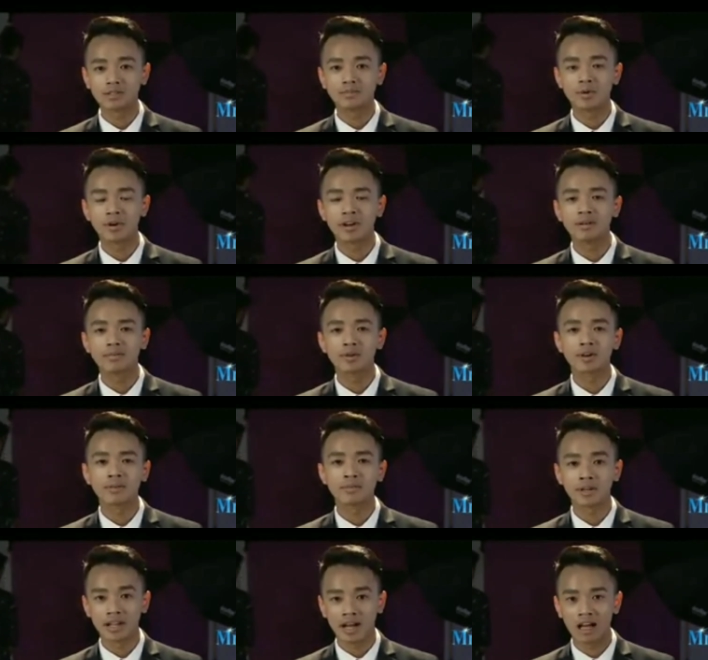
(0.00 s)
I was born and brought
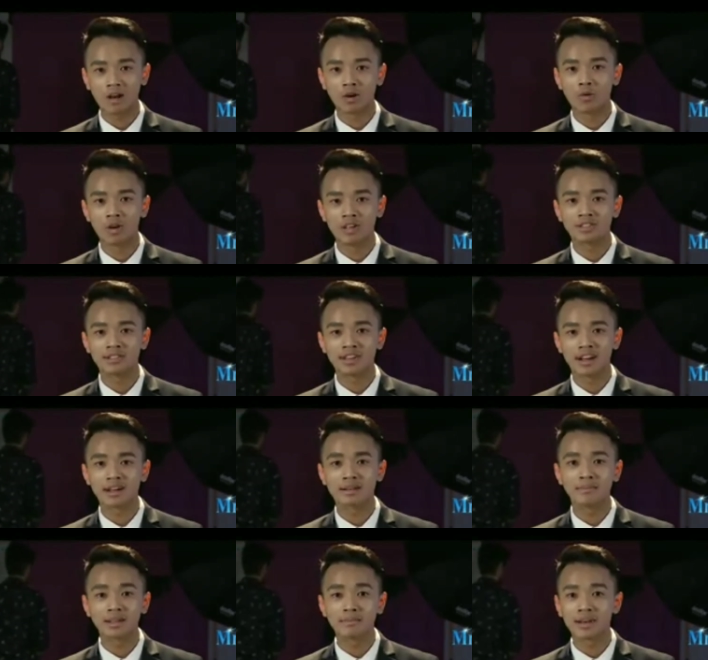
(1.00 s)
up in Alo, West Siang,
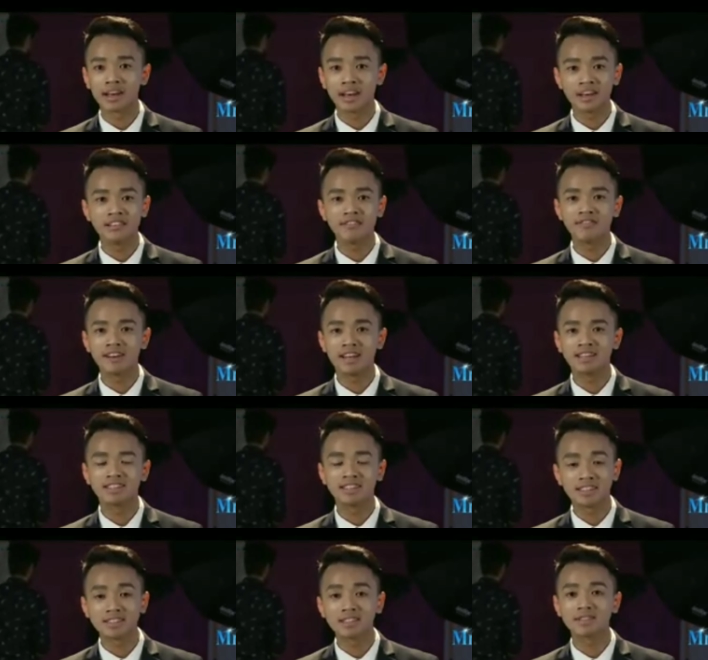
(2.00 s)
but my native village
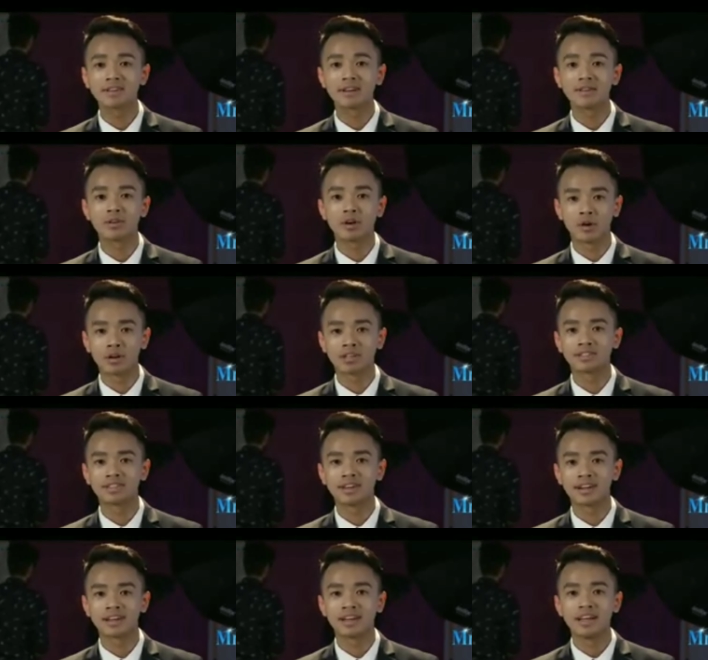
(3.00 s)
is in Lower
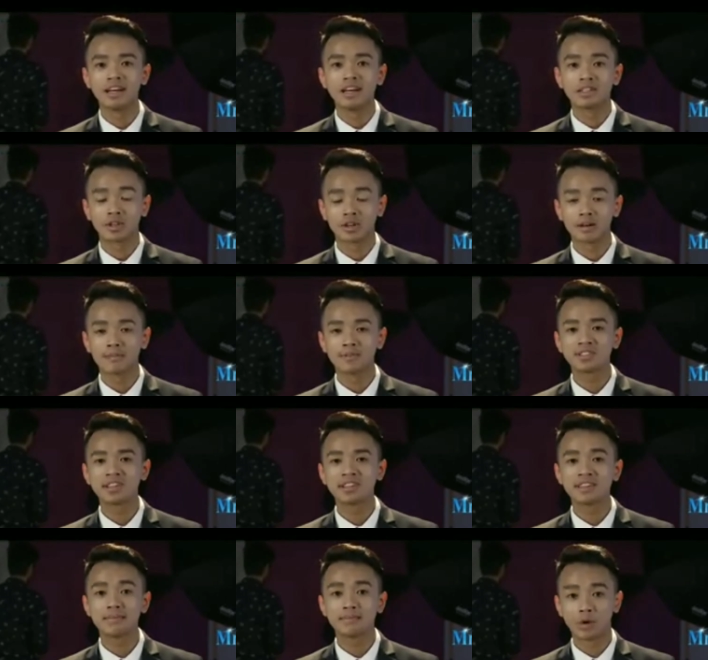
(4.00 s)
Siang. So
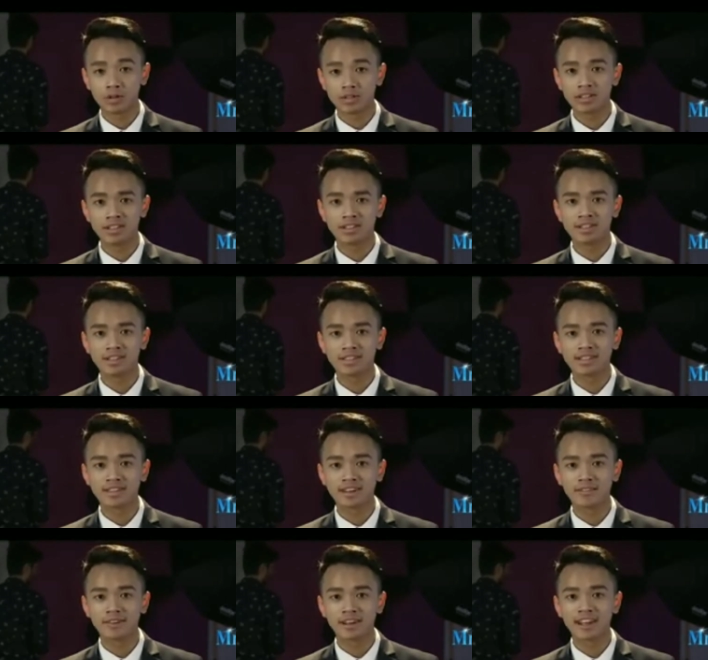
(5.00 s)
representing both the districts
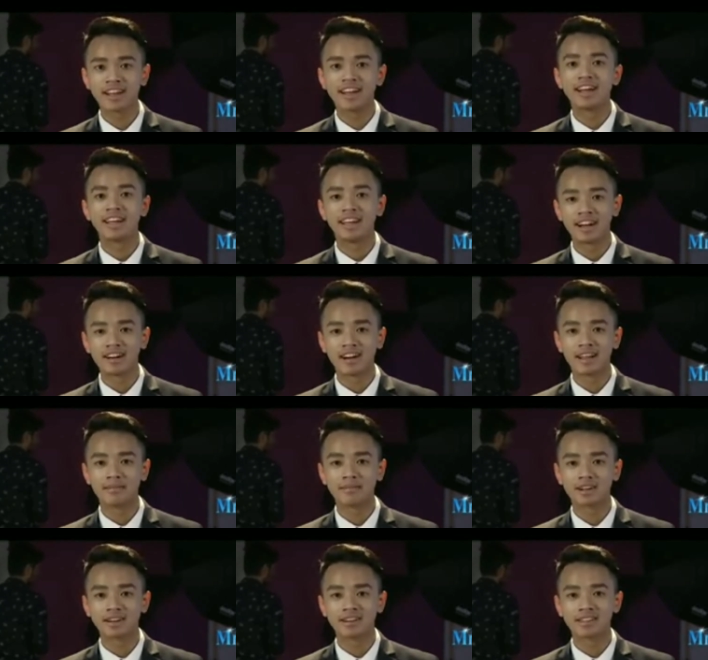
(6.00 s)
in a way, here I
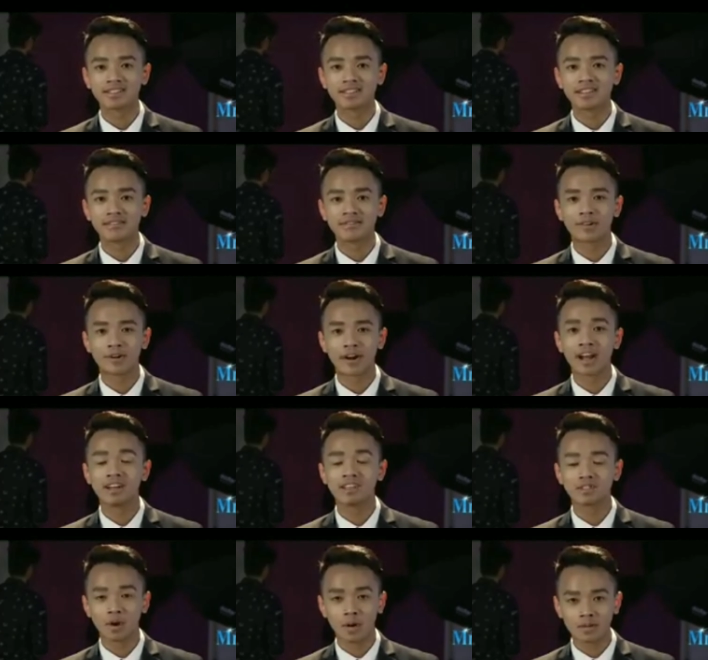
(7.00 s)
am contesting for
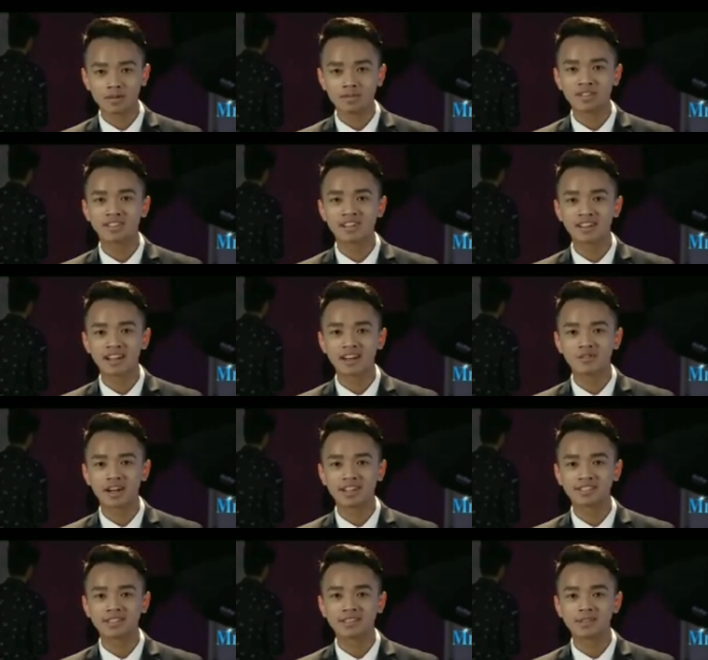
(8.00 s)
Aries Corps Mr.
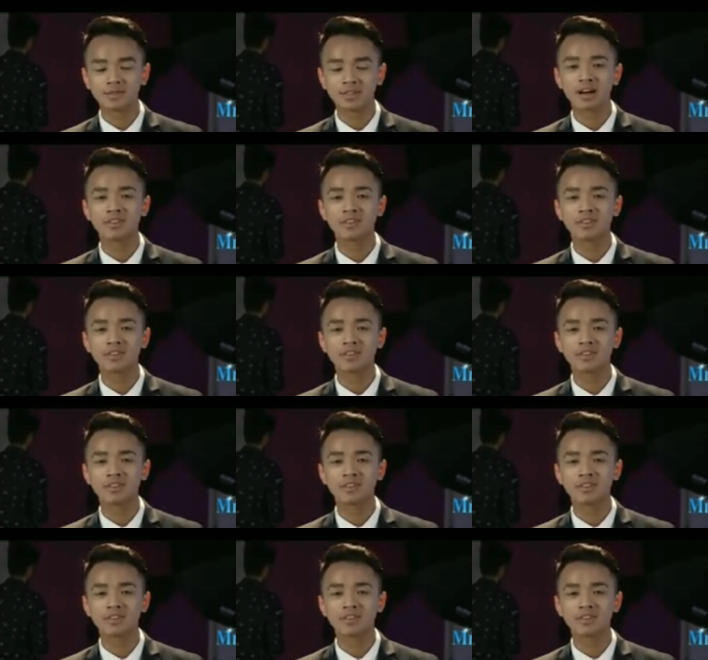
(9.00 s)
Arunachal